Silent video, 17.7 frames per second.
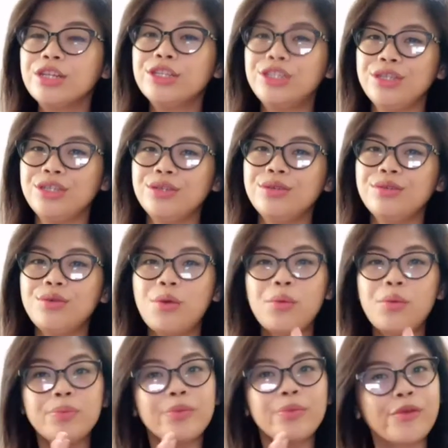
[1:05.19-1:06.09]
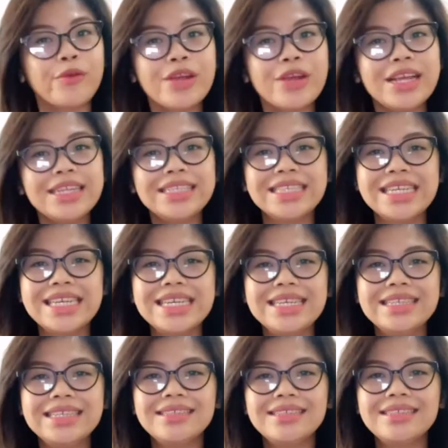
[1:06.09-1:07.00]
to
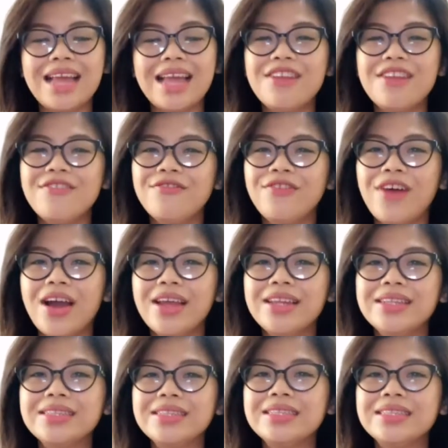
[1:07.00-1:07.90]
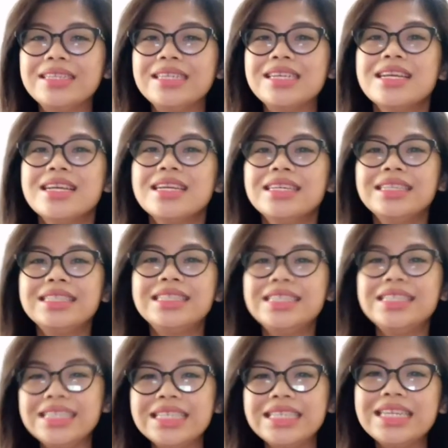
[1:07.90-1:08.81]
preteens and finally
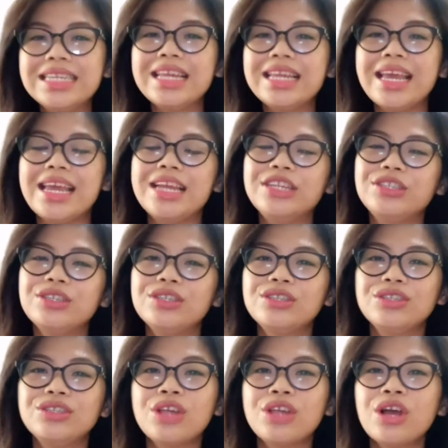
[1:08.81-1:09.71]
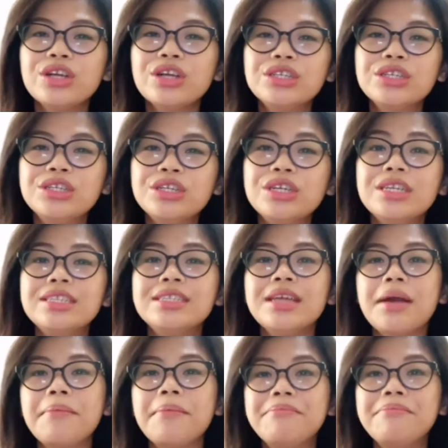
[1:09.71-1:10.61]
teenagers
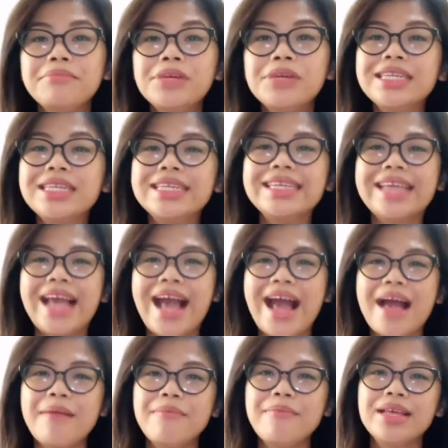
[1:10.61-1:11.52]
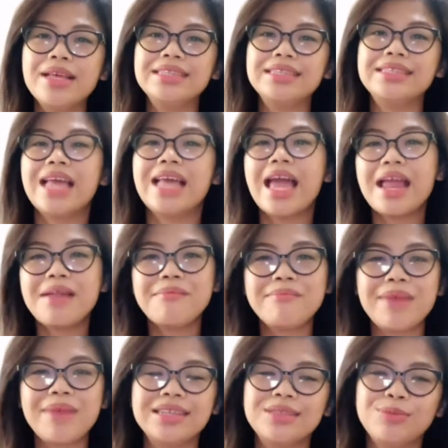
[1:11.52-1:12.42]
good money habits
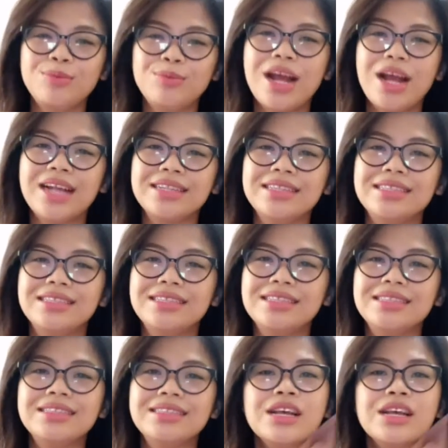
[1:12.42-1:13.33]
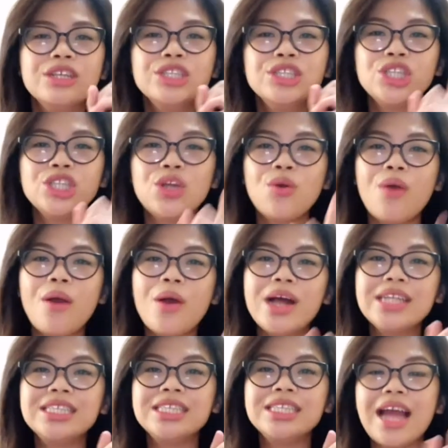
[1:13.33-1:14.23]
and best practices. So
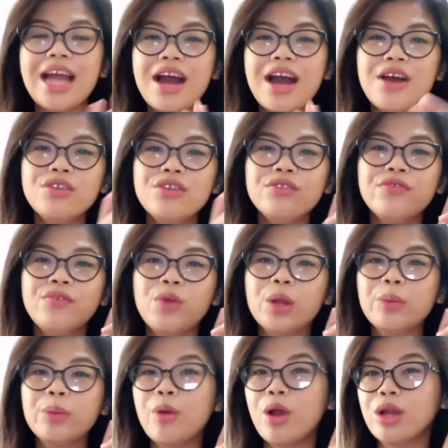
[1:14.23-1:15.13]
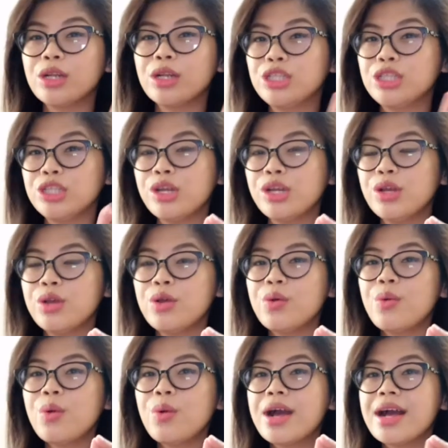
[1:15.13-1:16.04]
watch out for part
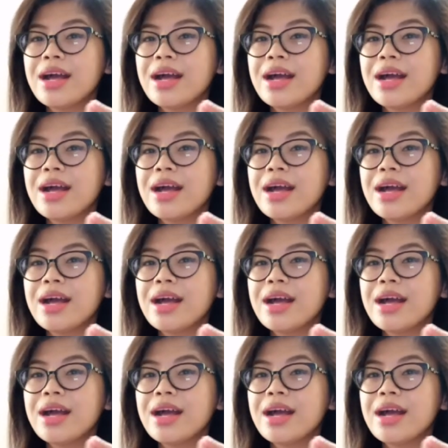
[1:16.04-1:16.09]
2